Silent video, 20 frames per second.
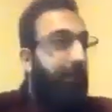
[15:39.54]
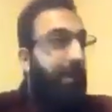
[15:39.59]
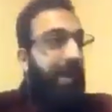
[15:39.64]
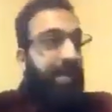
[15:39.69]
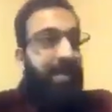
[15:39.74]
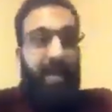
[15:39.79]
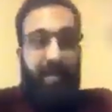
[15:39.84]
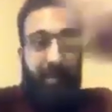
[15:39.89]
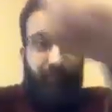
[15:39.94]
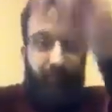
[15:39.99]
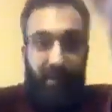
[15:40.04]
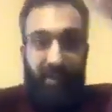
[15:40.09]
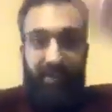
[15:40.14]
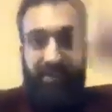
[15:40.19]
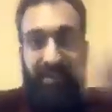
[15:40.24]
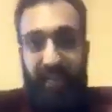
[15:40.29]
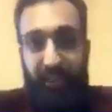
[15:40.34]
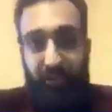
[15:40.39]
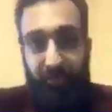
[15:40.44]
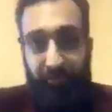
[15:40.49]
would be there the
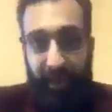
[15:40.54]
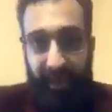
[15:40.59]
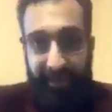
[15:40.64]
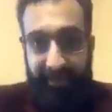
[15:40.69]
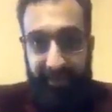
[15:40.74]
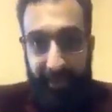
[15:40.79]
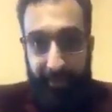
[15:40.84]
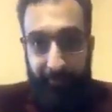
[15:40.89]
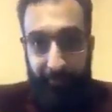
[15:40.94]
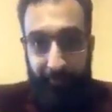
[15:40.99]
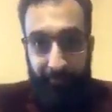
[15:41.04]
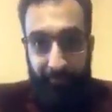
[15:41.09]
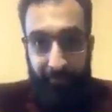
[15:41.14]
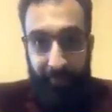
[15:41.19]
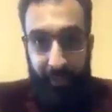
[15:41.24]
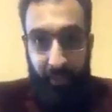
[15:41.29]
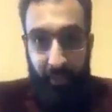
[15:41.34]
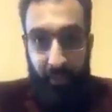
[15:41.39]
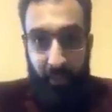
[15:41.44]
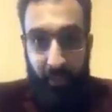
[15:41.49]
first day to fight him.
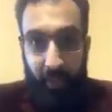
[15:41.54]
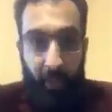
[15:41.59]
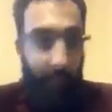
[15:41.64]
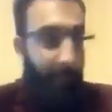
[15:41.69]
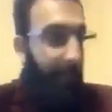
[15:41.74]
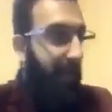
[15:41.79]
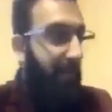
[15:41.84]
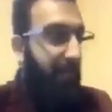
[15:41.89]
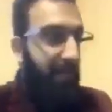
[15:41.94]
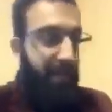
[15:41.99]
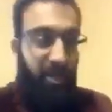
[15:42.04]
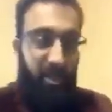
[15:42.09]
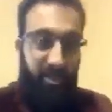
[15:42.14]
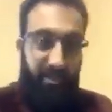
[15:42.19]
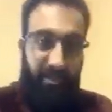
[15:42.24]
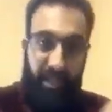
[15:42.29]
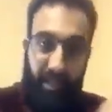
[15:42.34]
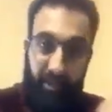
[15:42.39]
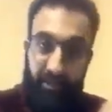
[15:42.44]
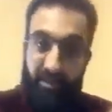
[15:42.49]
But
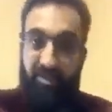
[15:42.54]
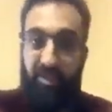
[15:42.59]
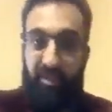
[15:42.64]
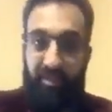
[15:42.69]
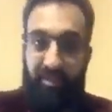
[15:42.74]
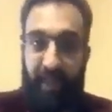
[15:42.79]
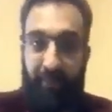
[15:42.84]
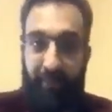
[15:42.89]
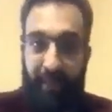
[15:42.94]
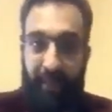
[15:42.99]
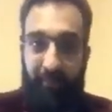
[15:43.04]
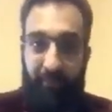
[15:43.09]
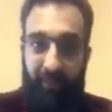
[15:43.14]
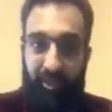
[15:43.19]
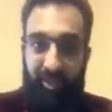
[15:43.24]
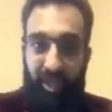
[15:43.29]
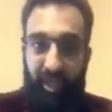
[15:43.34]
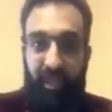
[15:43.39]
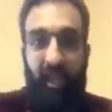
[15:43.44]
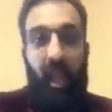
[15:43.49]
because the Christians are being
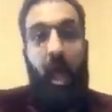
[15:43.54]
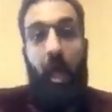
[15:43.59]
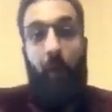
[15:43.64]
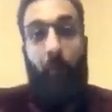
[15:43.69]
butchered,